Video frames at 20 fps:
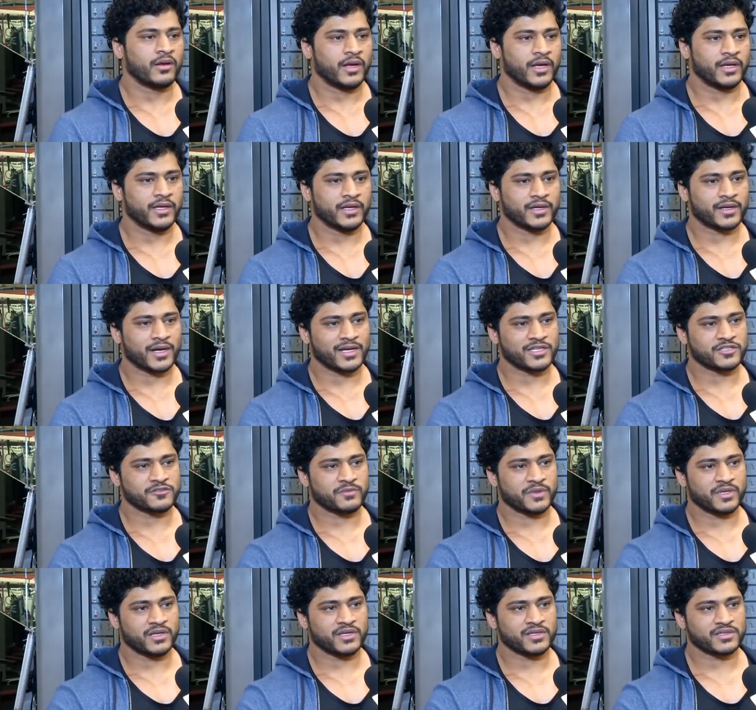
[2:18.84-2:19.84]
any
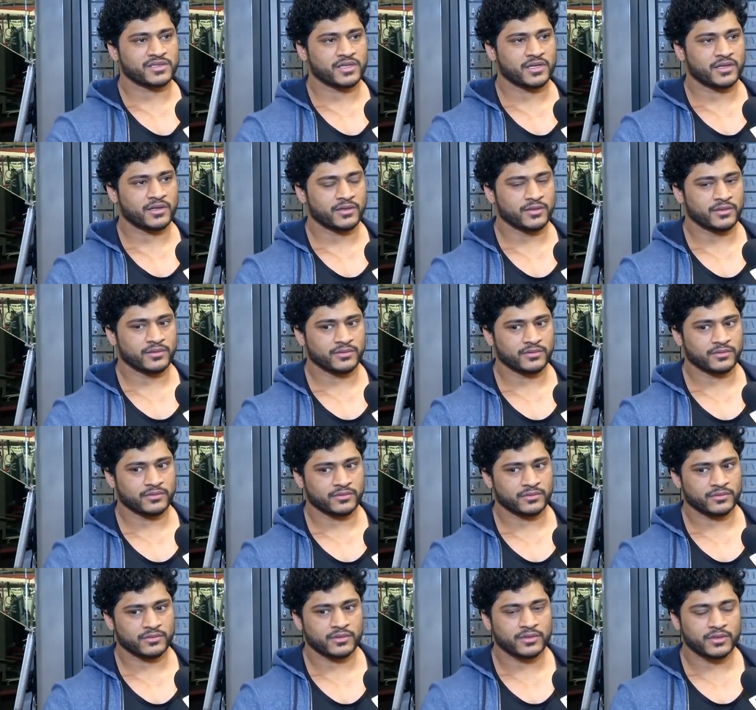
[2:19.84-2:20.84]
trans man is a
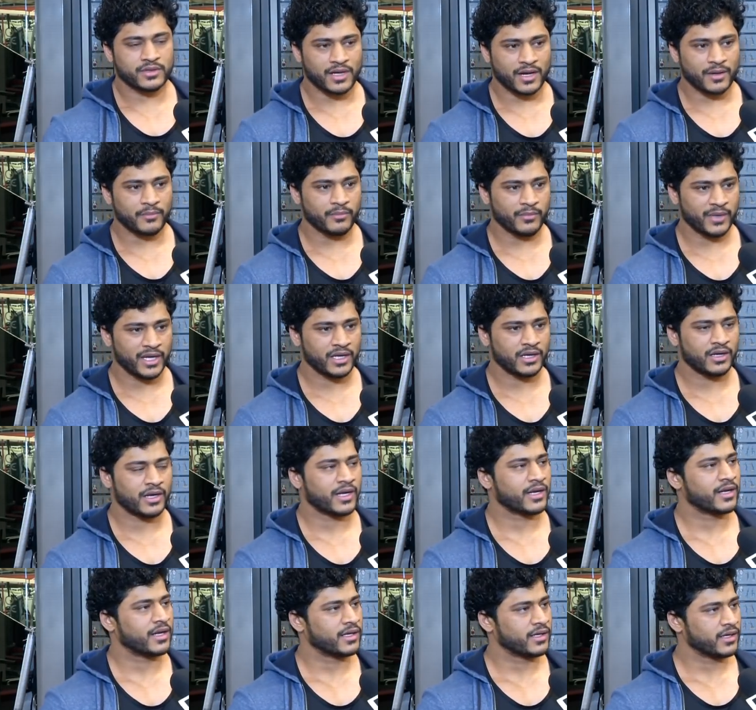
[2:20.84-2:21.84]
tra- male
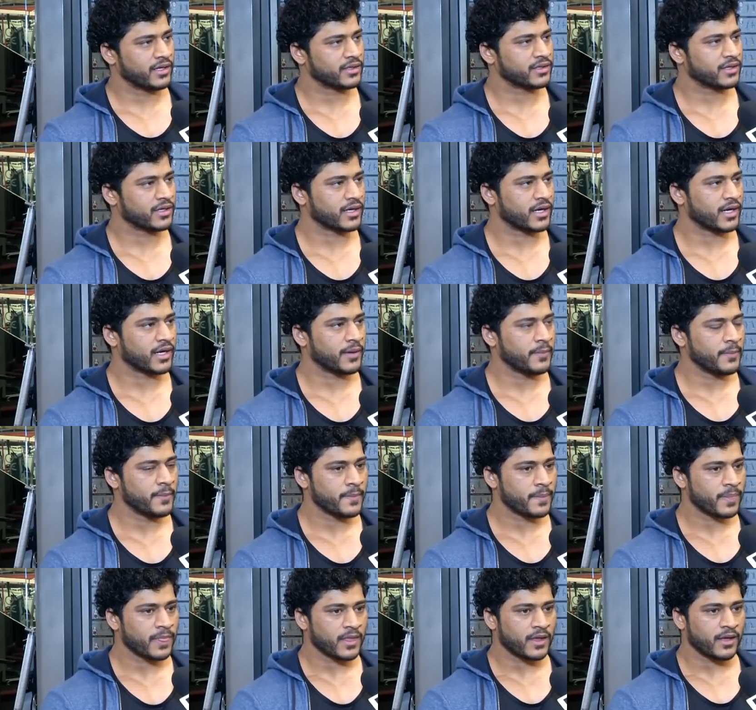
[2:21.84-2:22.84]
like any other guy
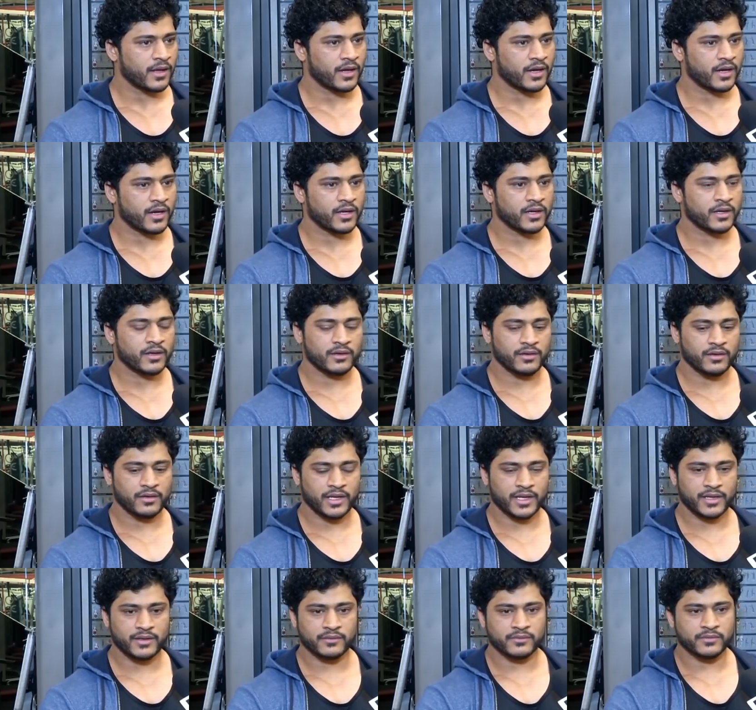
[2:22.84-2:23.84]
and
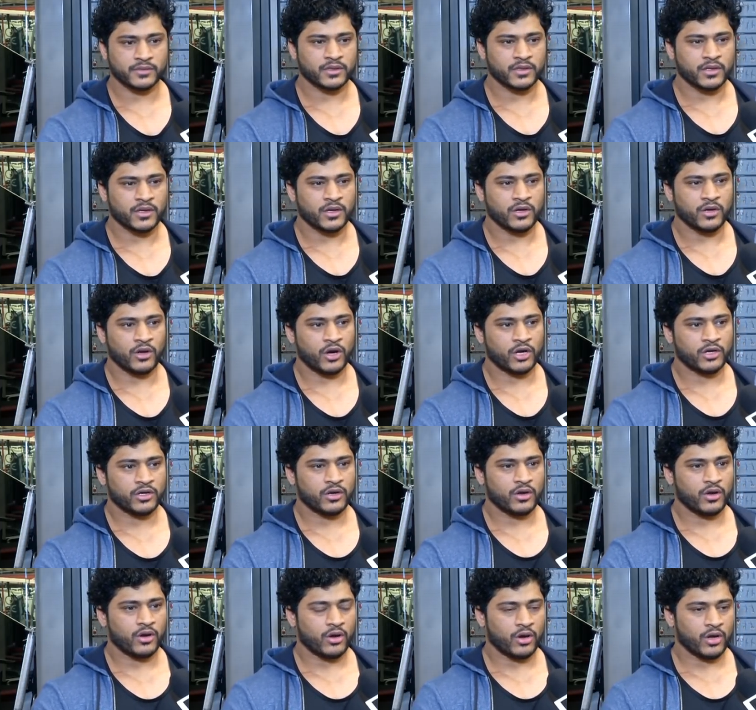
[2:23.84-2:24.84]
like
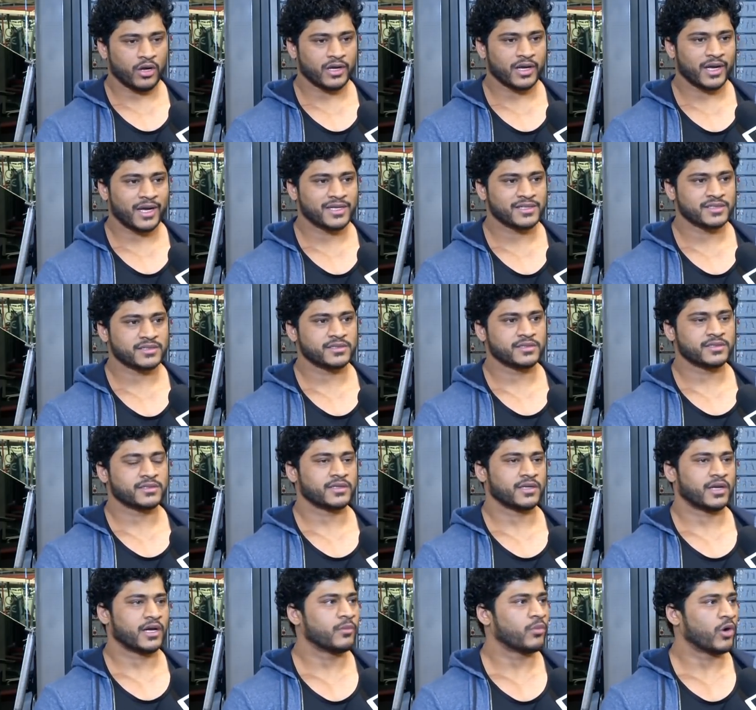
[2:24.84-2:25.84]
not all guys
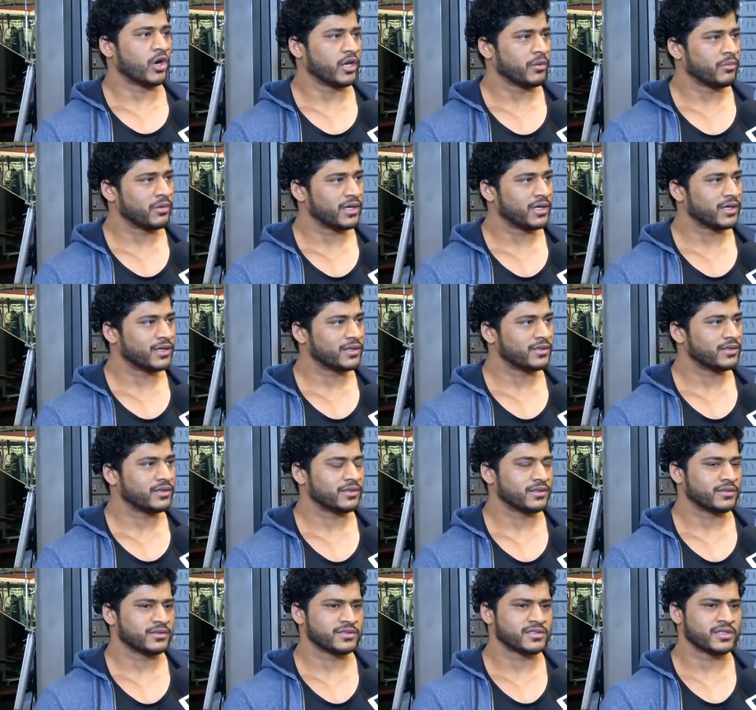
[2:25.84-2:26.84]
are bodybuilder
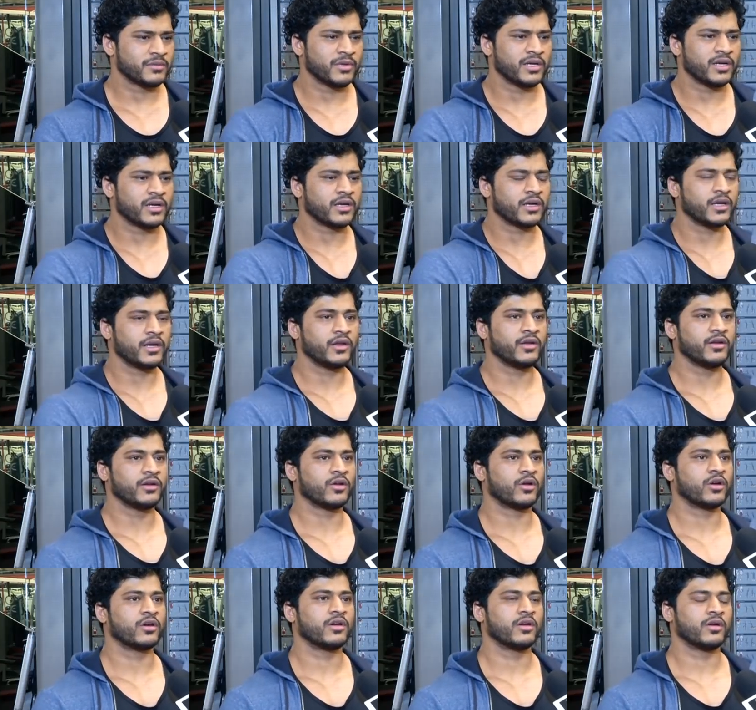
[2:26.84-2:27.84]
similarly
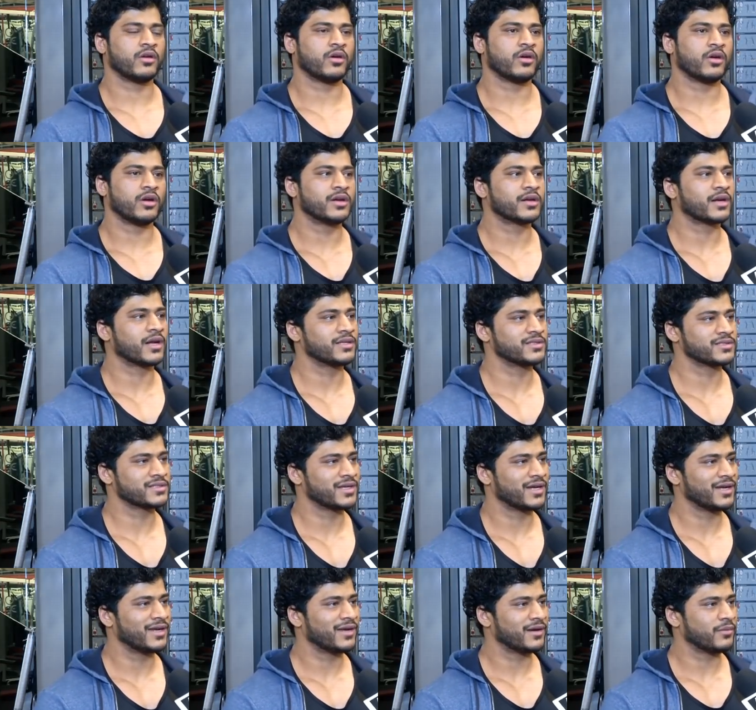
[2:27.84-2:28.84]
not all
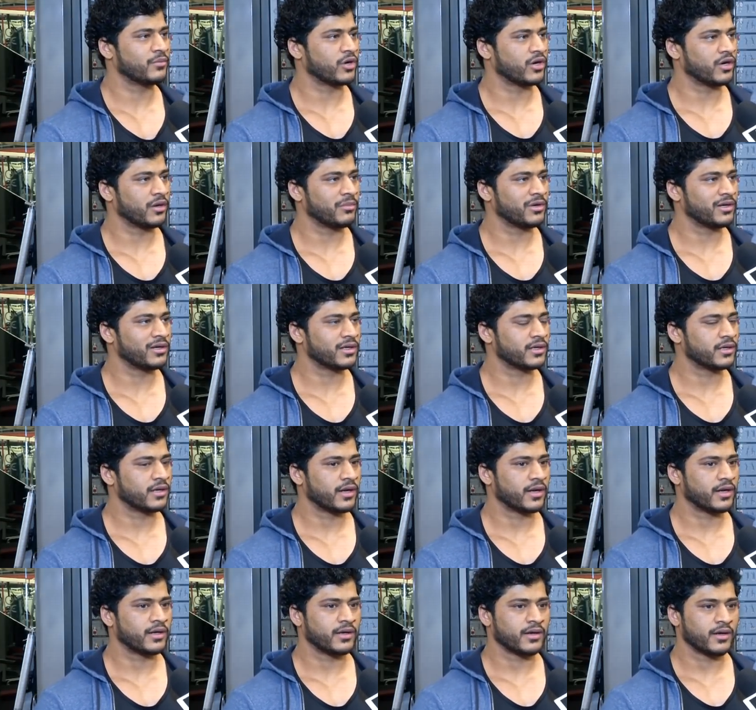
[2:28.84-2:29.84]
trans guy are
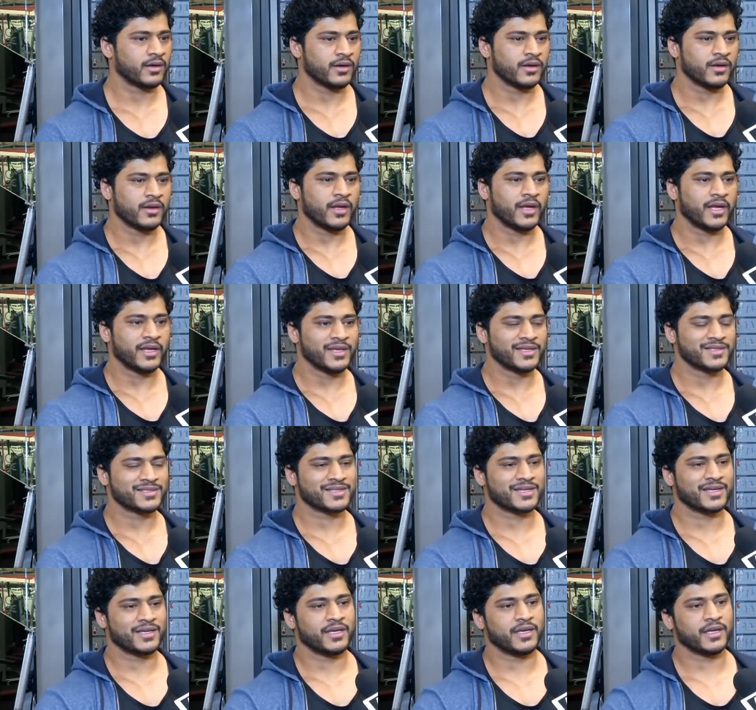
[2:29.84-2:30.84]
bodybuilder and any
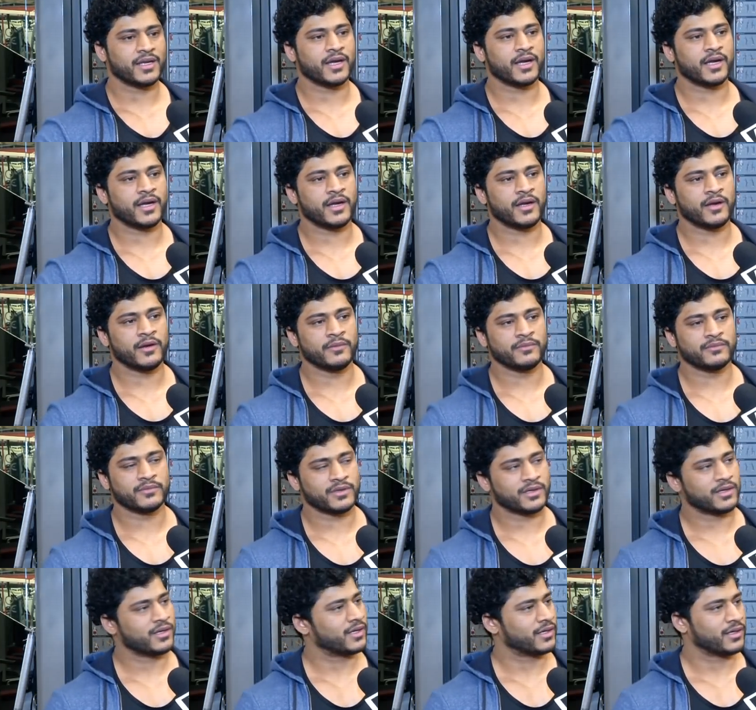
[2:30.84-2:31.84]
skinny guy
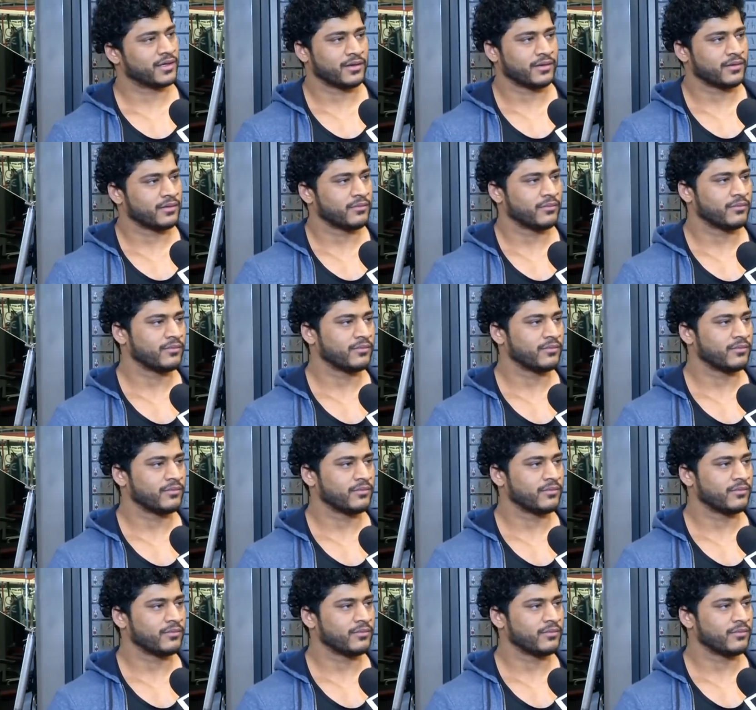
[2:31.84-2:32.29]
can